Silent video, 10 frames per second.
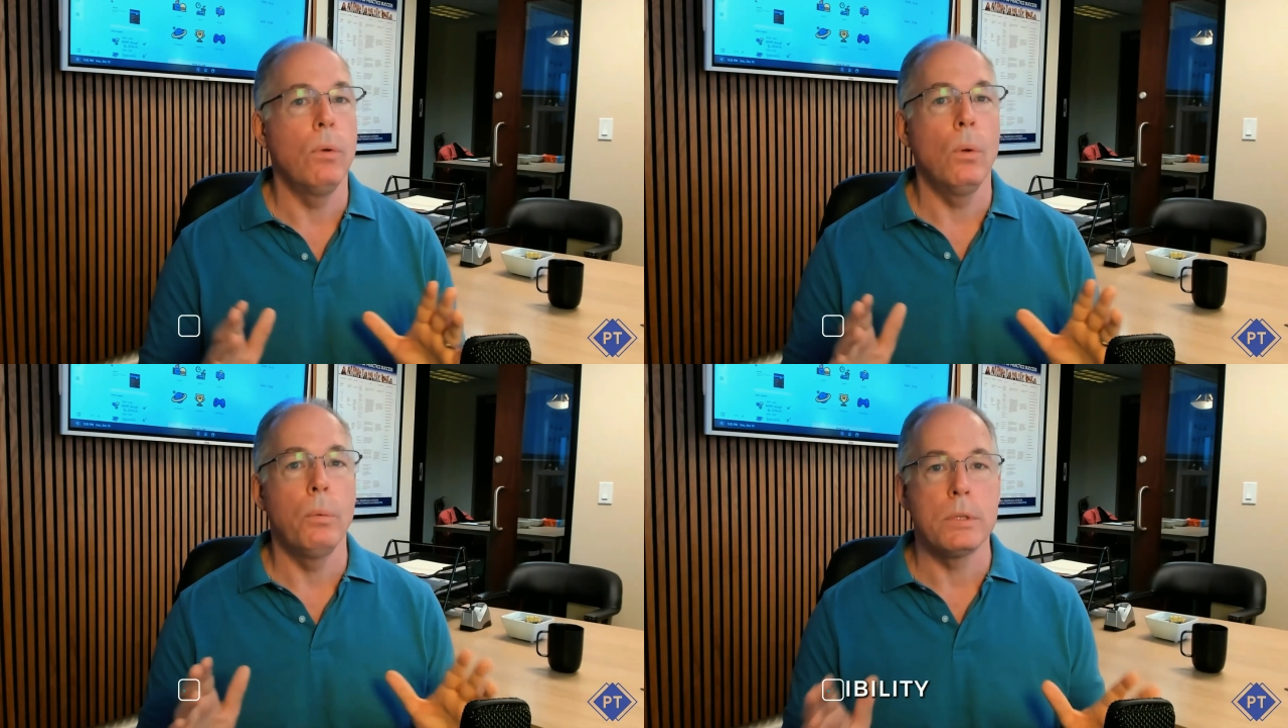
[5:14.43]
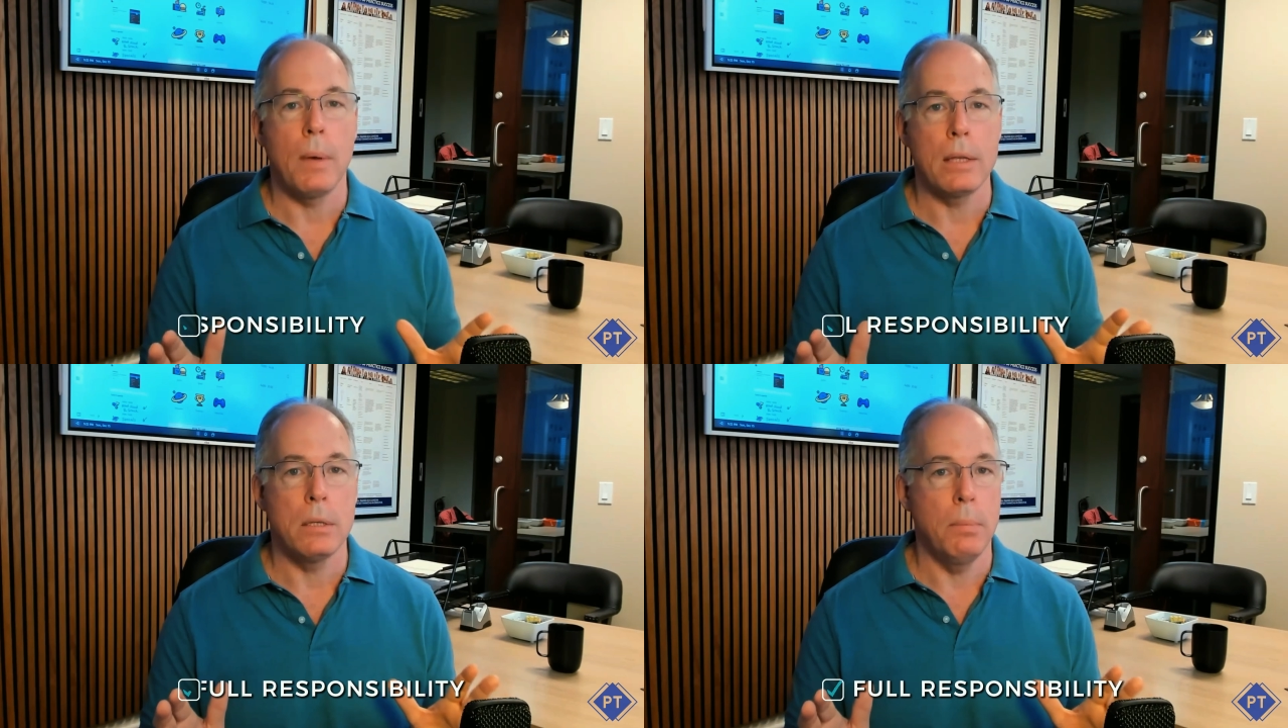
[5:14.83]
full
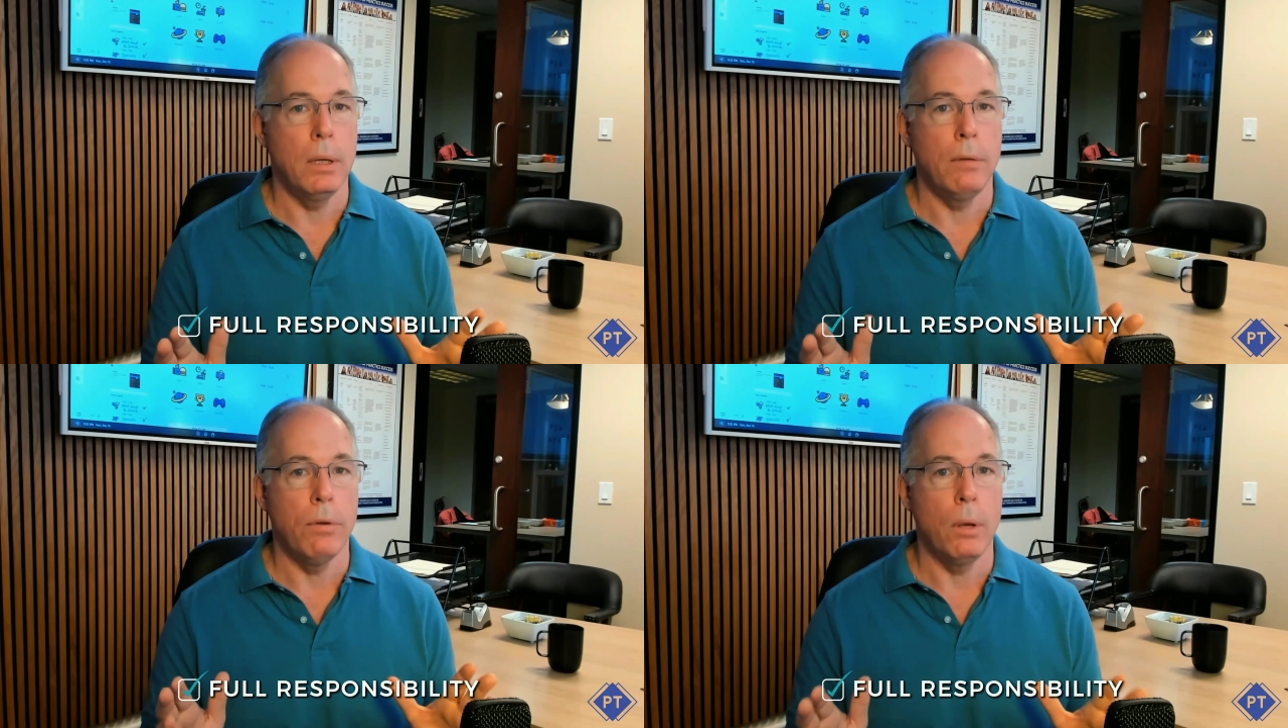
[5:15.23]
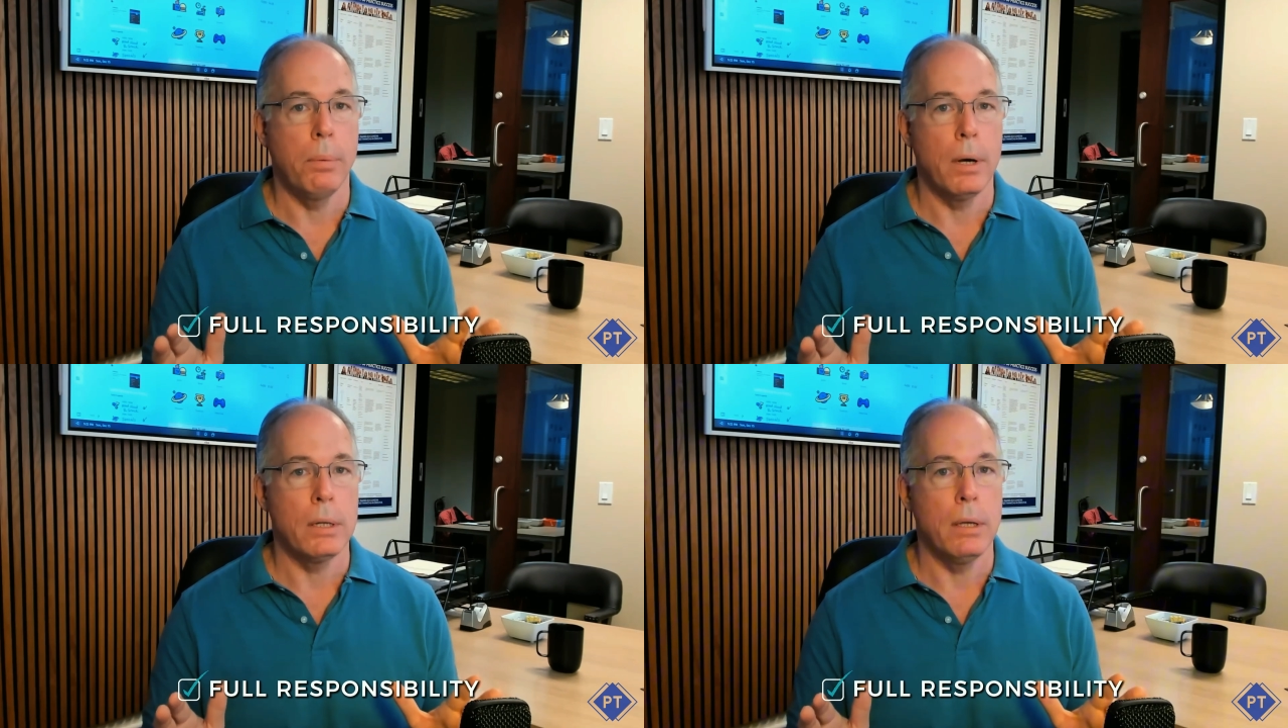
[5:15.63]
responsibility for their
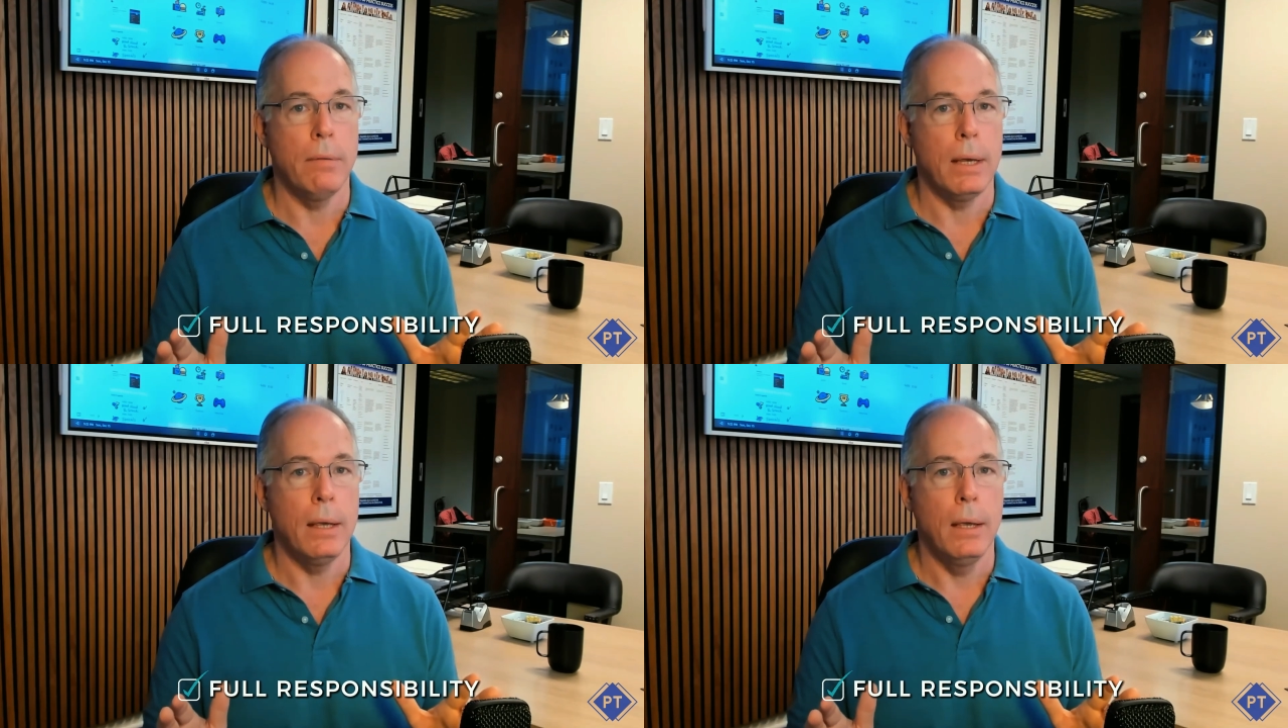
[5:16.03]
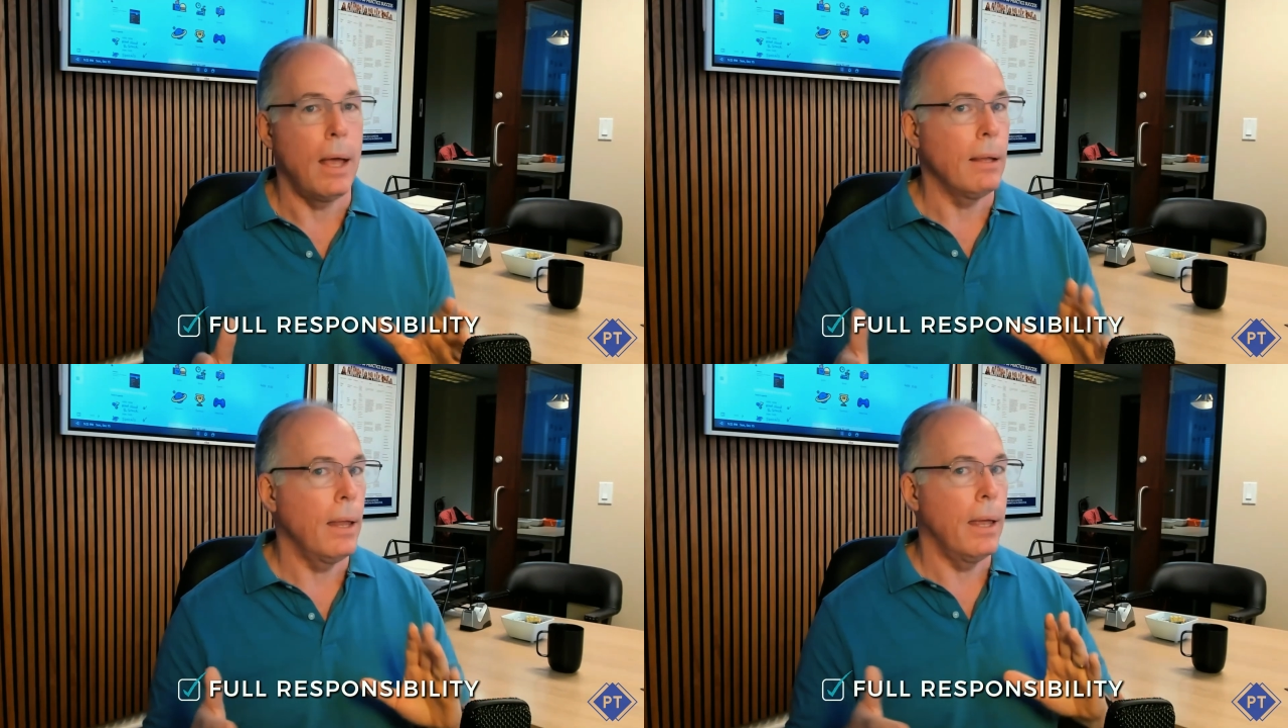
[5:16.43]
productivity,
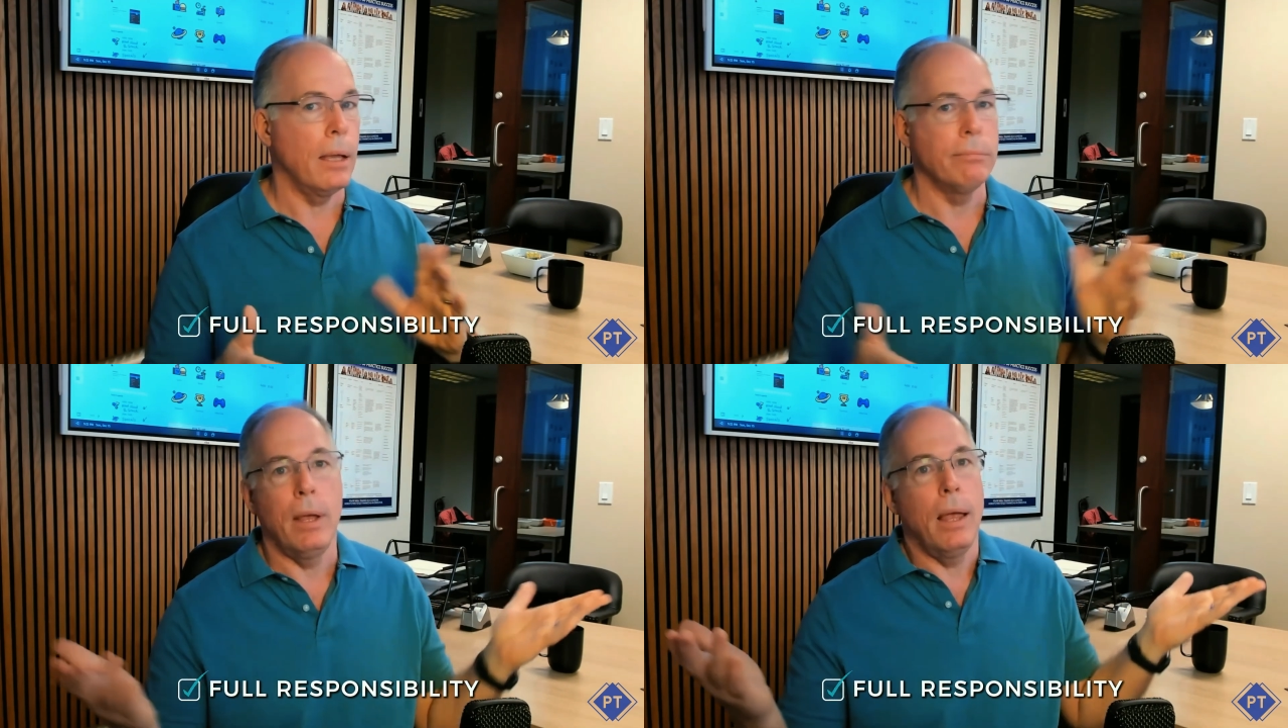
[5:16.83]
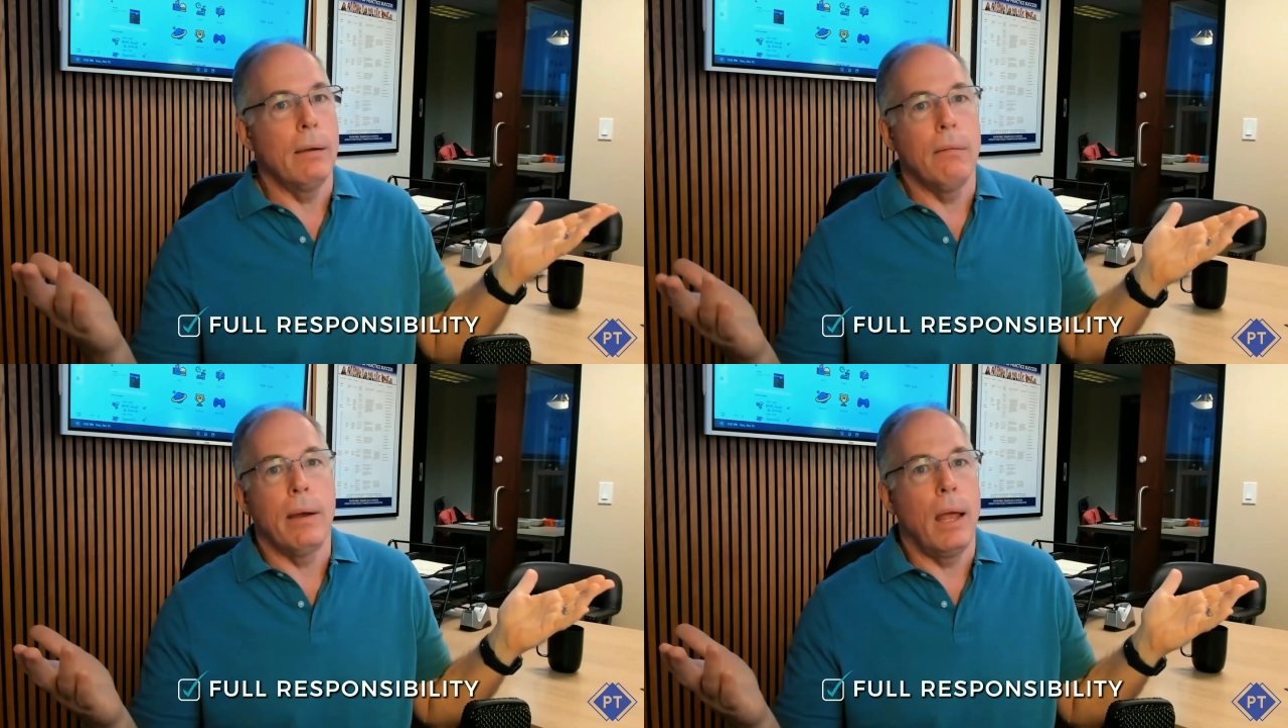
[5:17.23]
not like, well, I
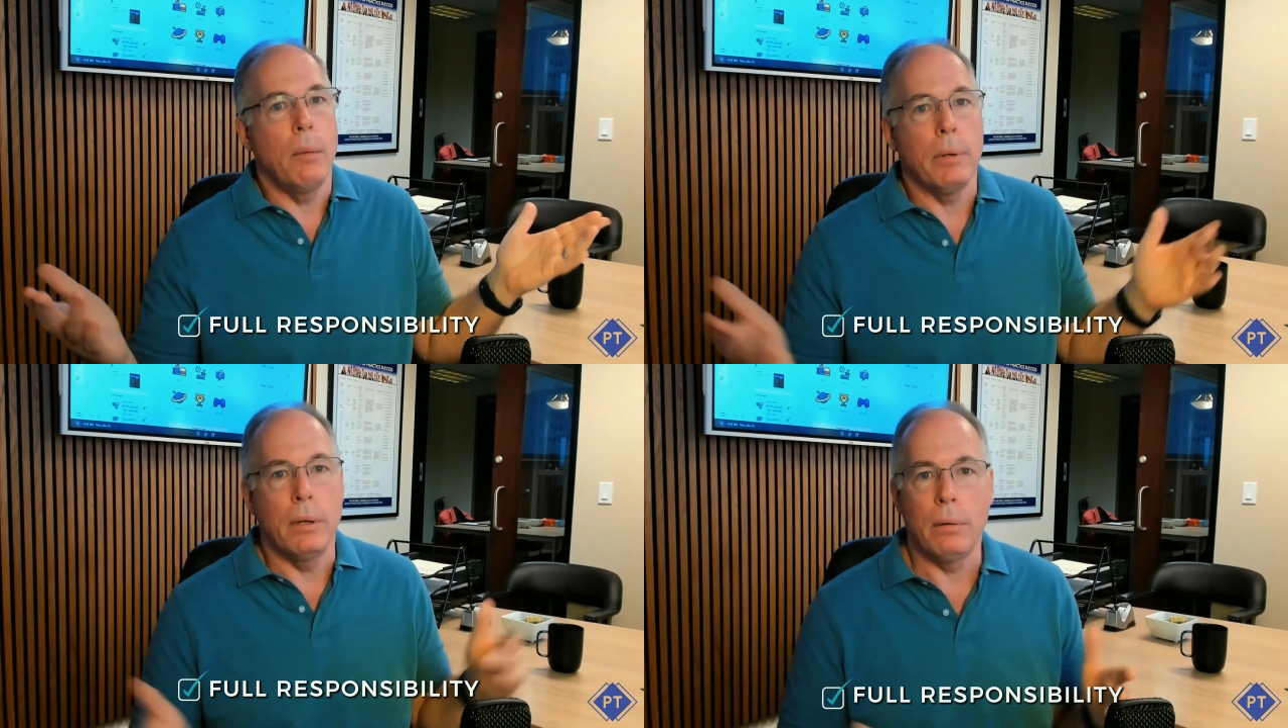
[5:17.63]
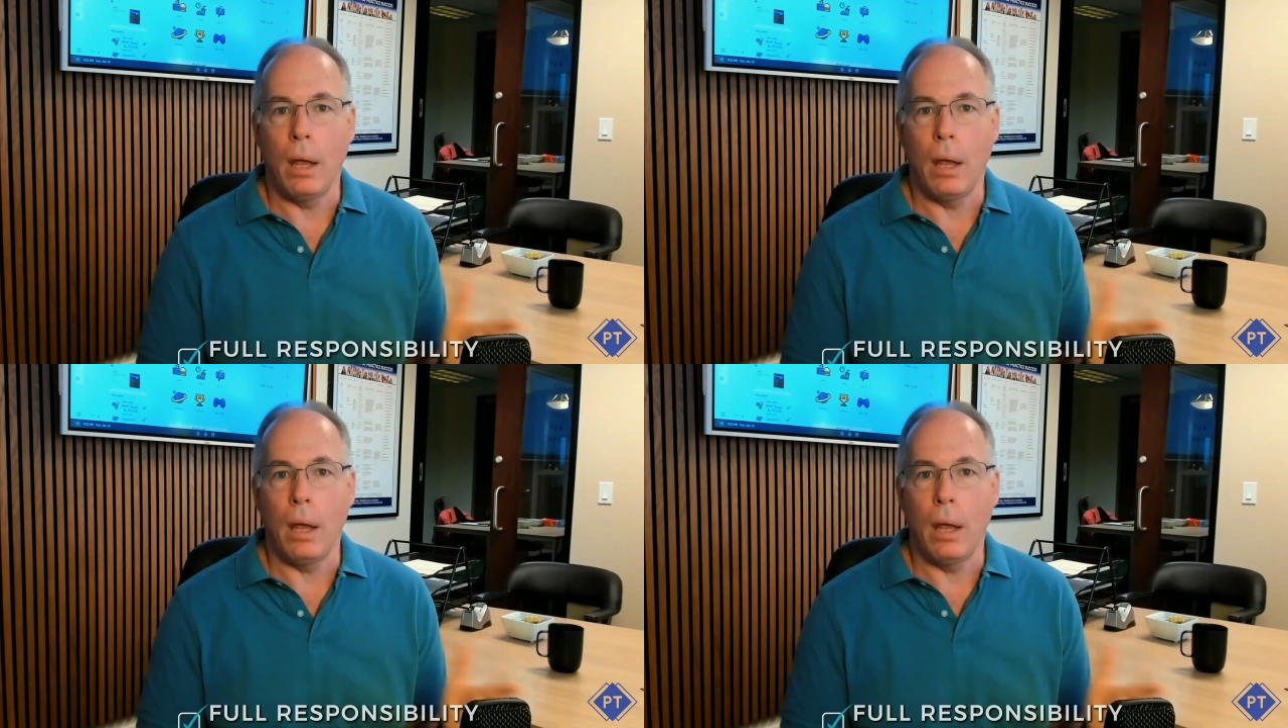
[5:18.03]
don't know what happened.